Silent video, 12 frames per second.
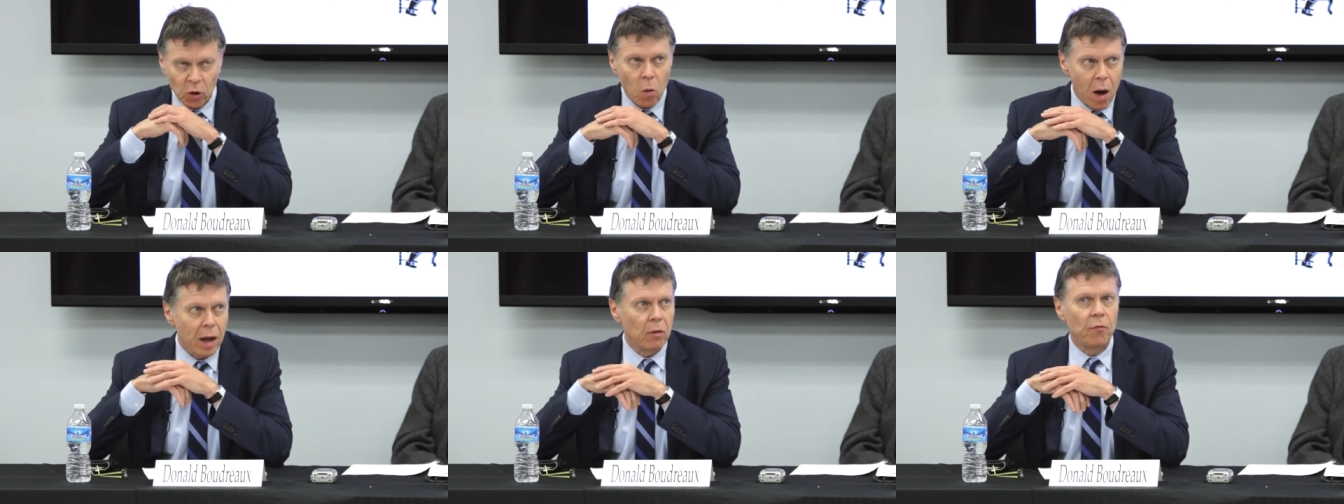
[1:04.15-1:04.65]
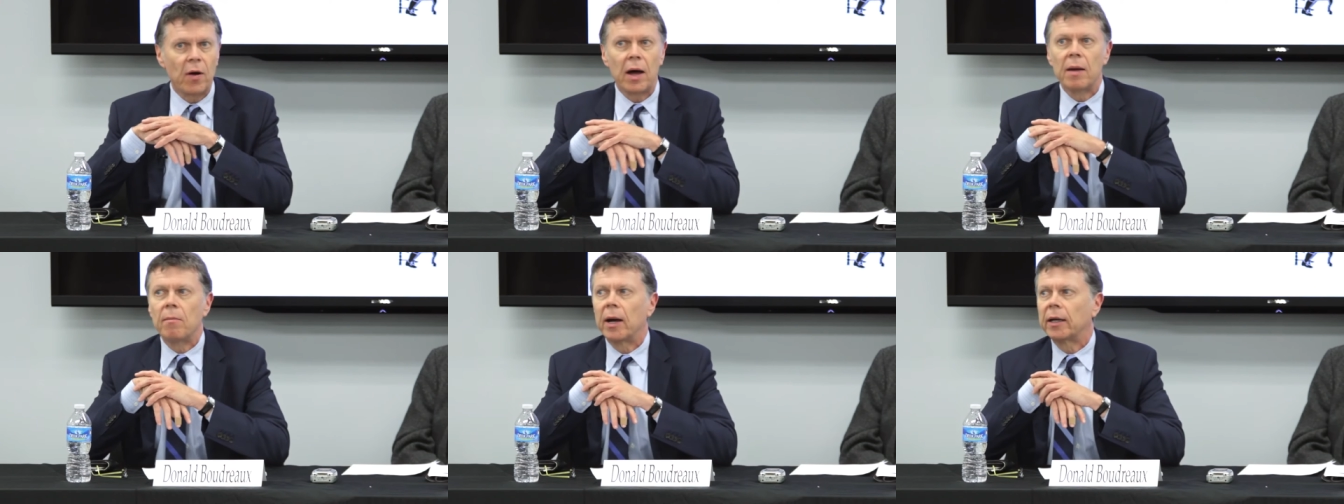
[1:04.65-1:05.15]
to
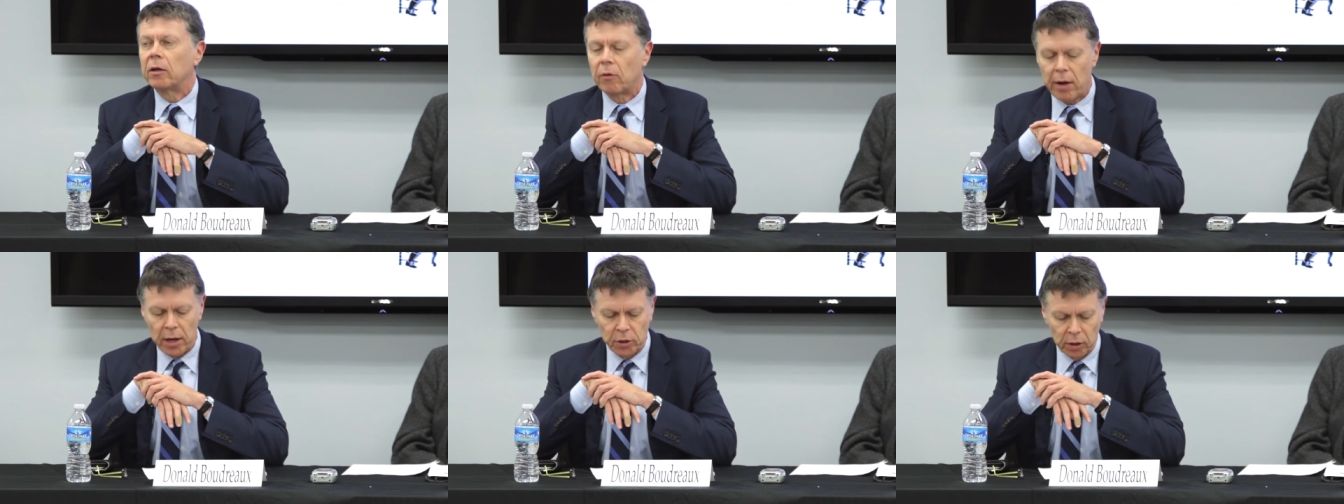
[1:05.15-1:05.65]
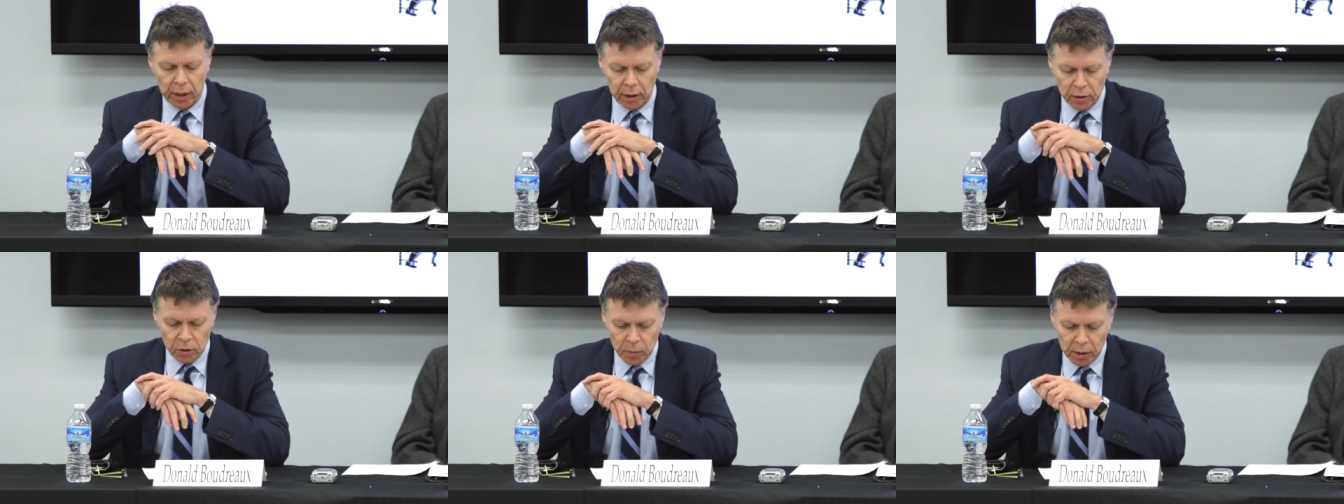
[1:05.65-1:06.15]
qualify my
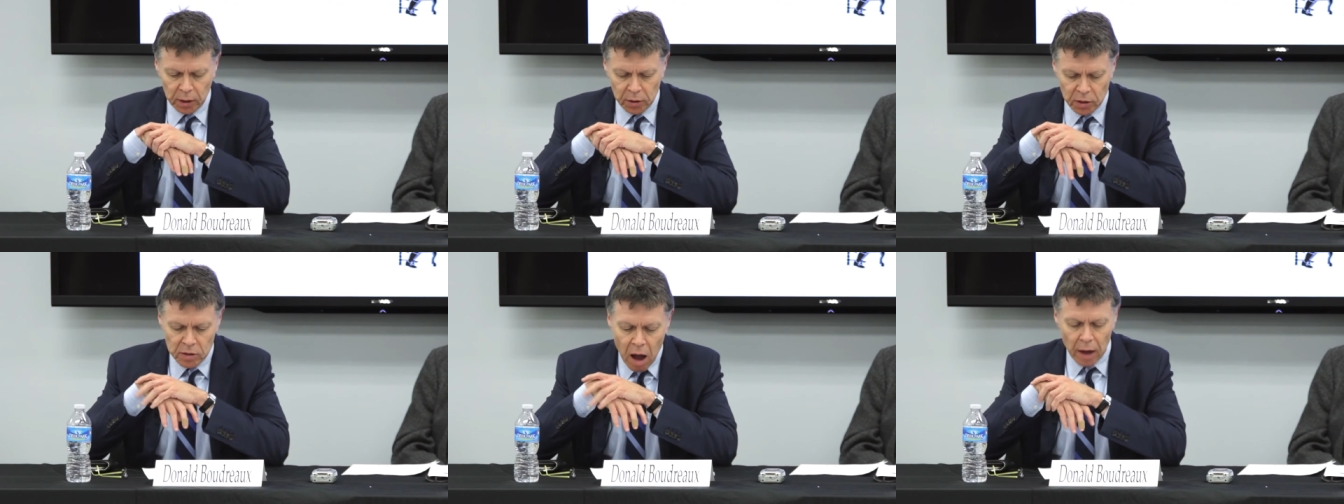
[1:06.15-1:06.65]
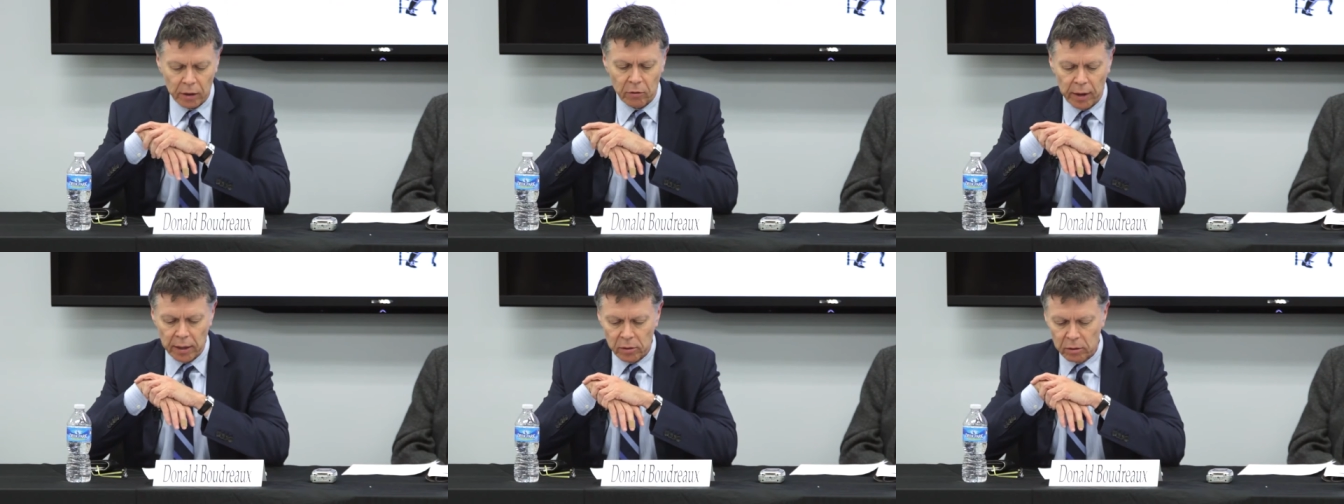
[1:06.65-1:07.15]
congratulations because it's not a
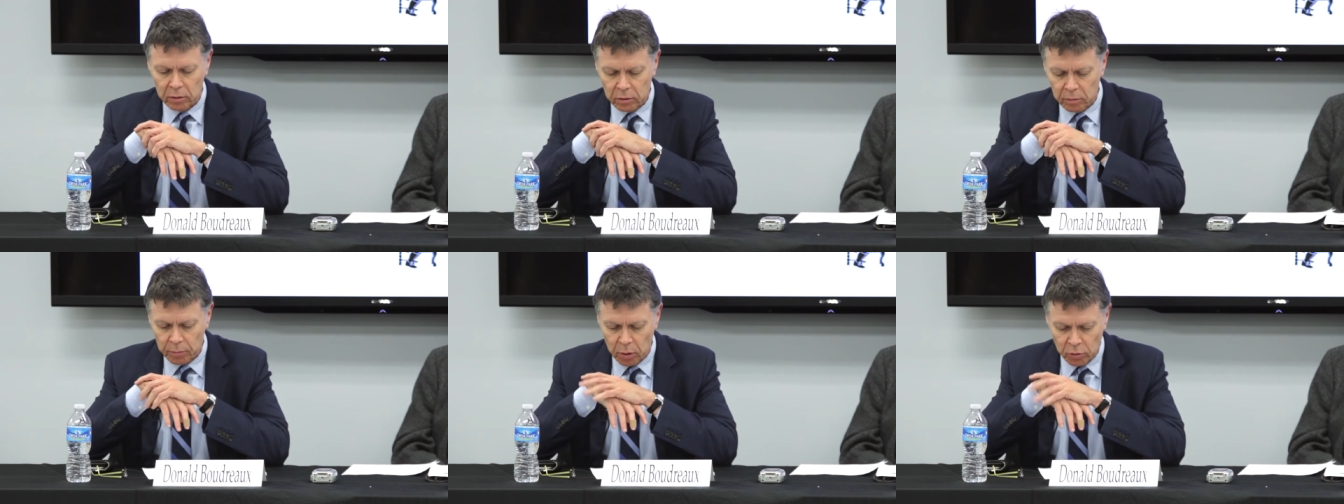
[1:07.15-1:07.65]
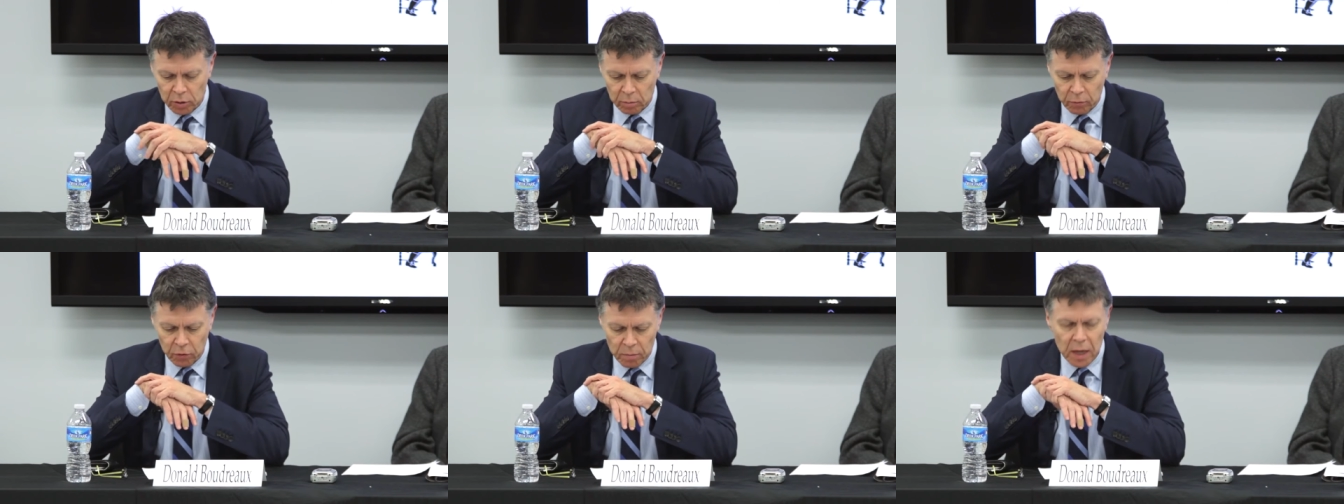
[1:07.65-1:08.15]
great
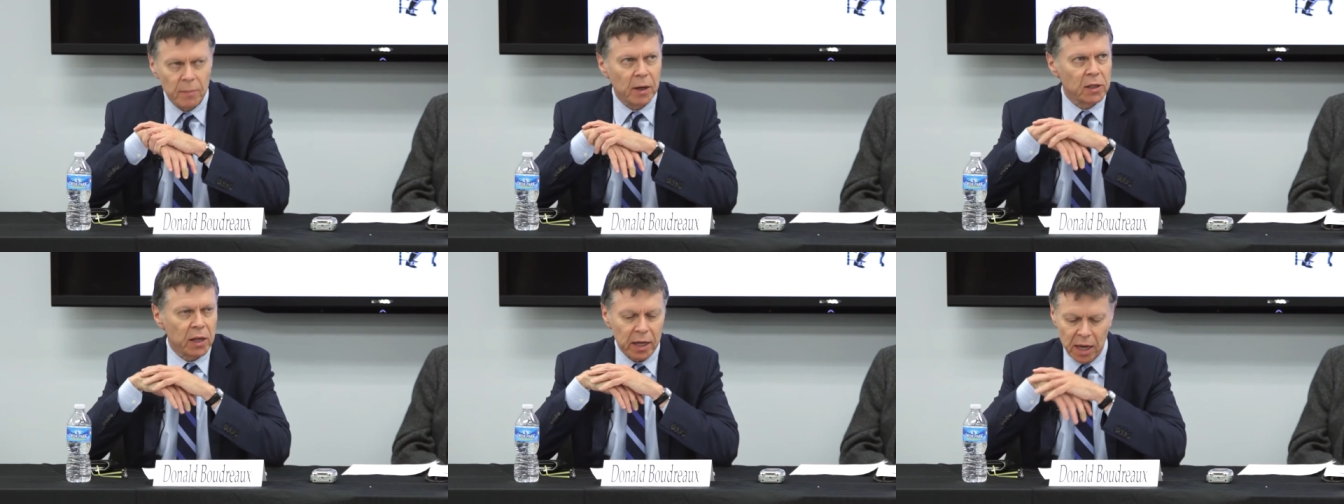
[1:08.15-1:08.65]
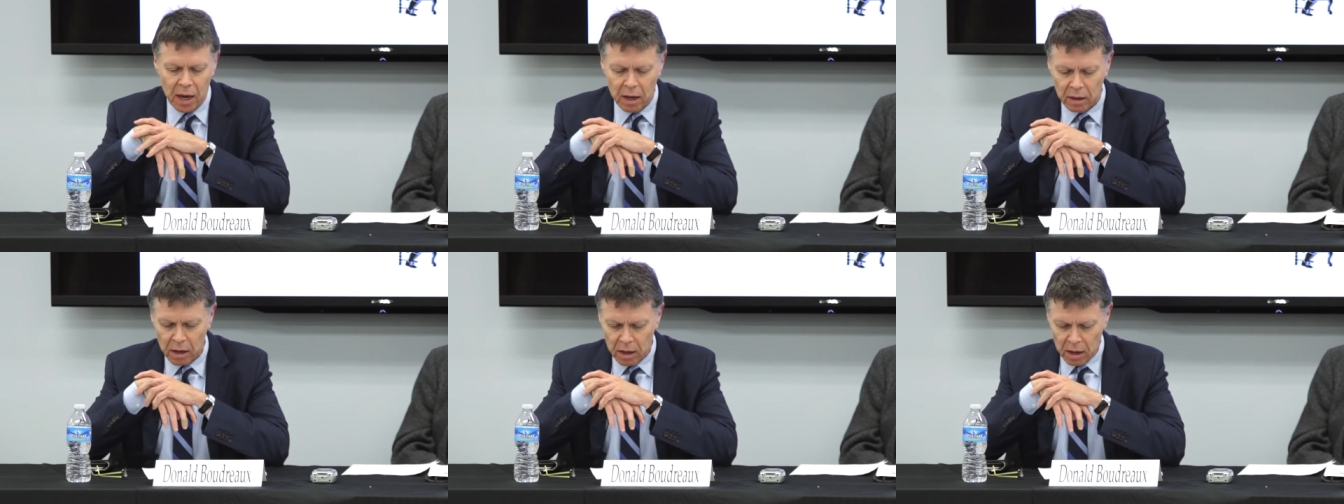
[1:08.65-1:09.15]
symposium for me because I can't